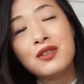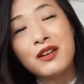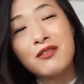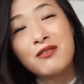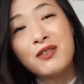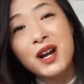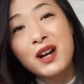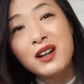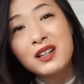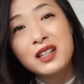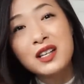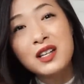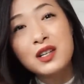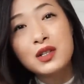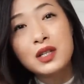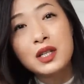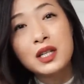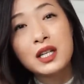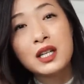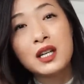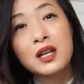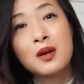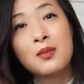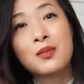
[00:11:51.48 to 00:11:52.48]
rarely use it
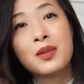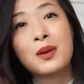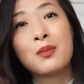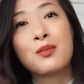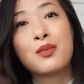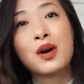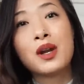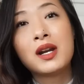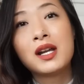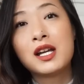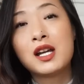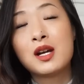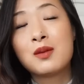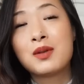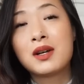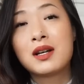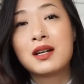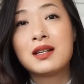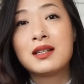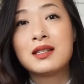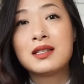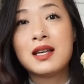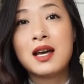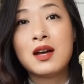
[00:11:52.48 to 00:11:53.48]
here, but I bought it here
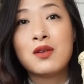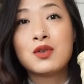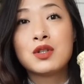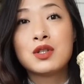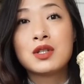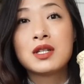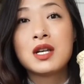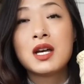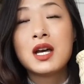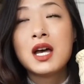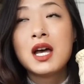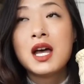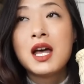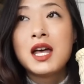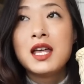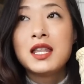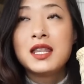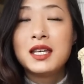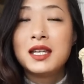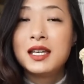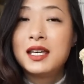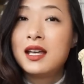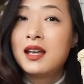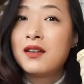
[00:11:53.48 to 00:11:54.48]
because I was
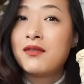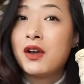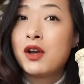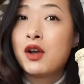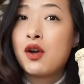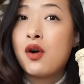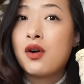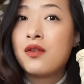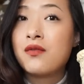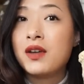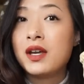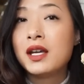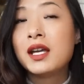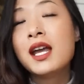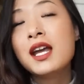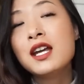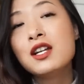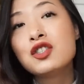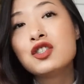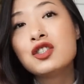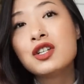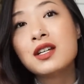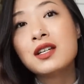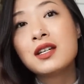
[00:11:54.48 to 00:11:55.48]
thinking if I go on
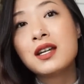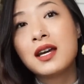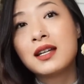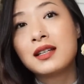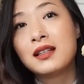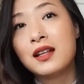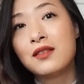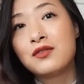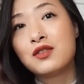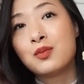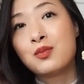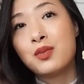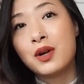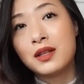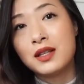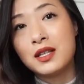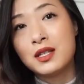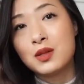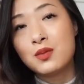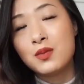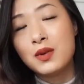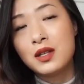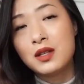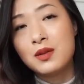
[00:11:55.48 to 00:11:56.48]
vacation, I'd love to bring
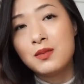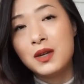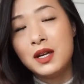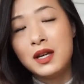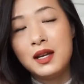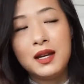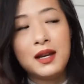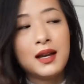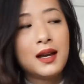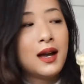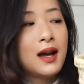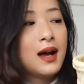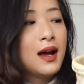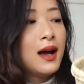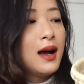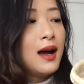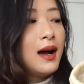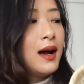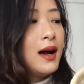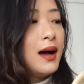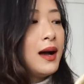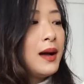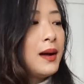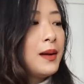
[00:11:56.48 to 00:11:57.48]
this with me
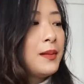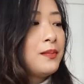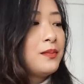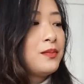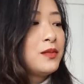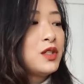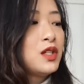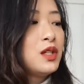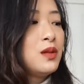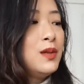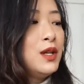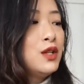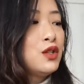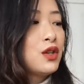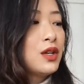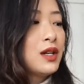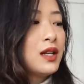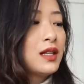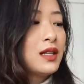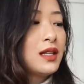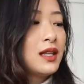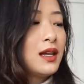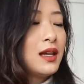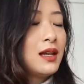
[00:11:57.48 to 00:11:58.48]
to the beach or
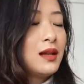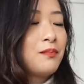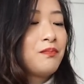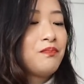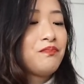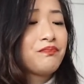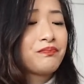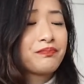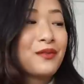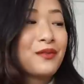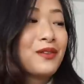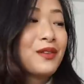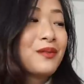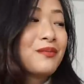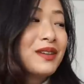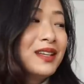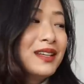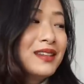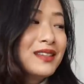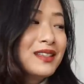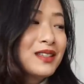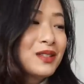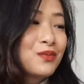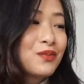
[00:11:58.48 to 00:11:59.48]
anything. For
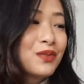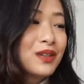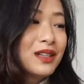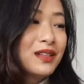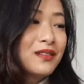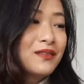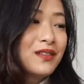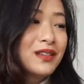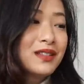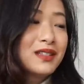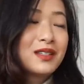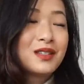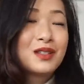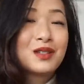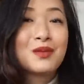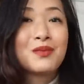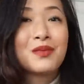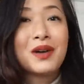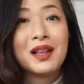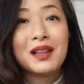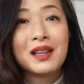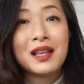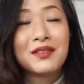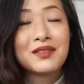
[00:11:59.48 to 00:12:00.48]
me, this really fits into
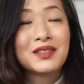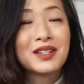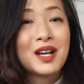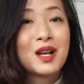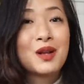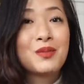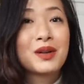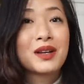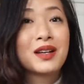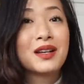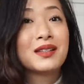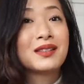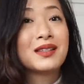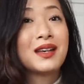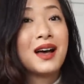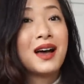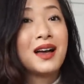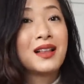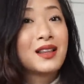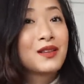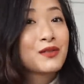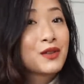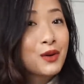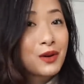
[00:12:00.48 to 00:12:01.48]
my lifestyle because
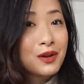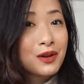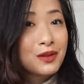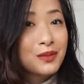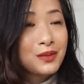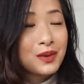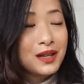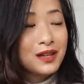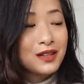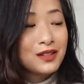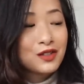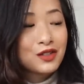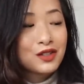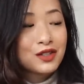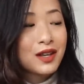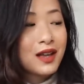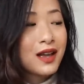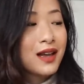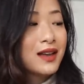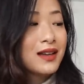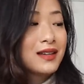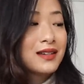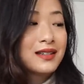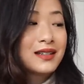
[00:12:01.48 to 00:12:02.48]
I love going to the beach
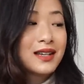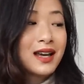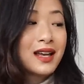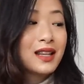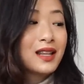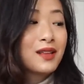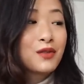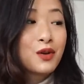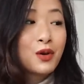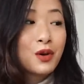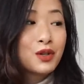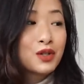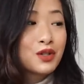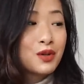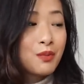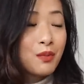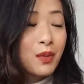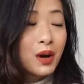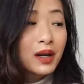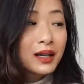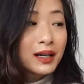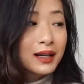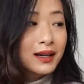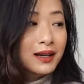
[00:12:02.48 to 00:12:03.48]
and I love going to
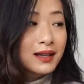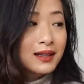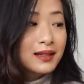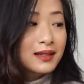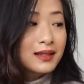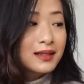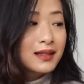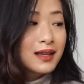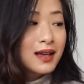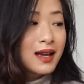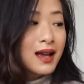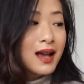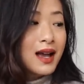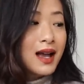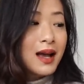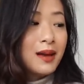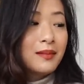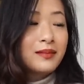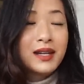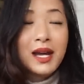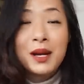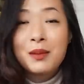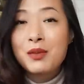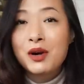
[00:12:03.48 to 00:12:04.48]
markets,
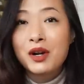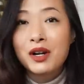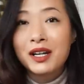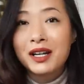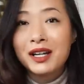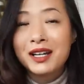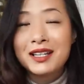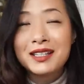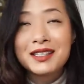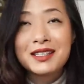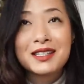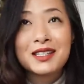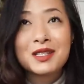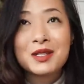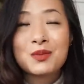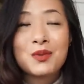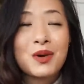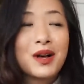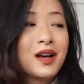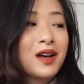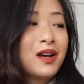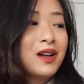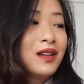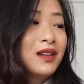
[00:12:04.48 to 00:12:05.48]
night markets as
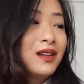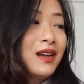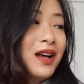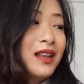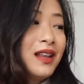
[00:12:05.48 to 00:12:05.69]
well.